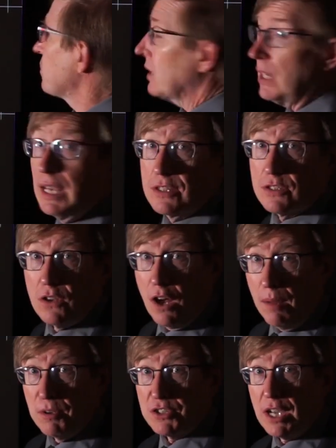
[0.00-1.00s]
It's
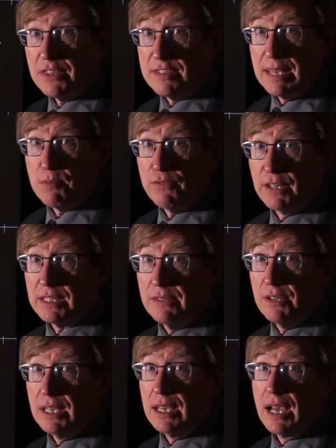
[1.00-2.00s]
almost got the same
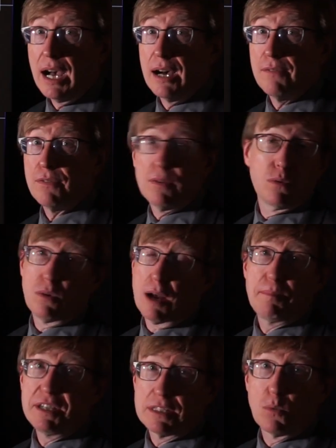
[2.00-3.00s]
reflectivity of a
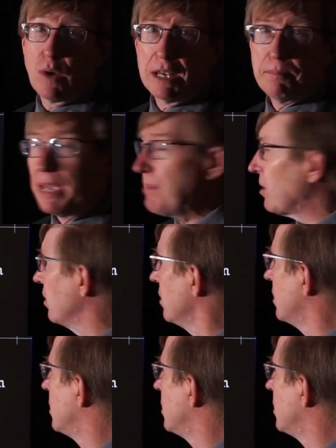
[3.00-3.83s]
piece of white paper.